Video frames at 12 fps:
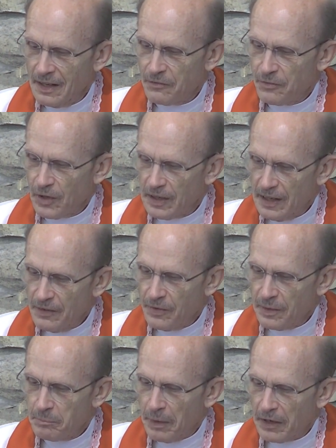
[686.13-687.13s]
and
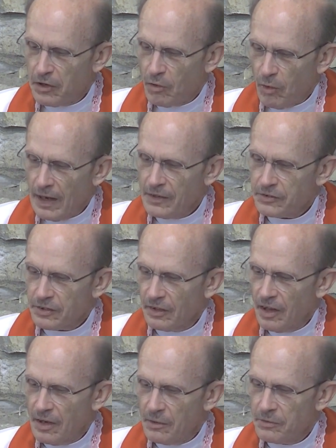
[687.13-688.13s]
forgiven by
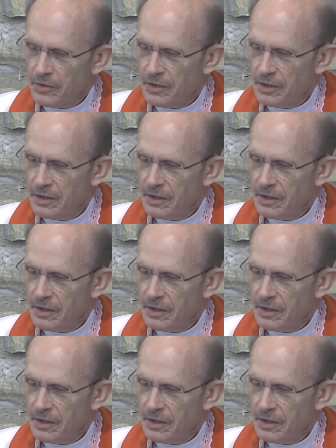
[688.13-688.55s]
Christ's love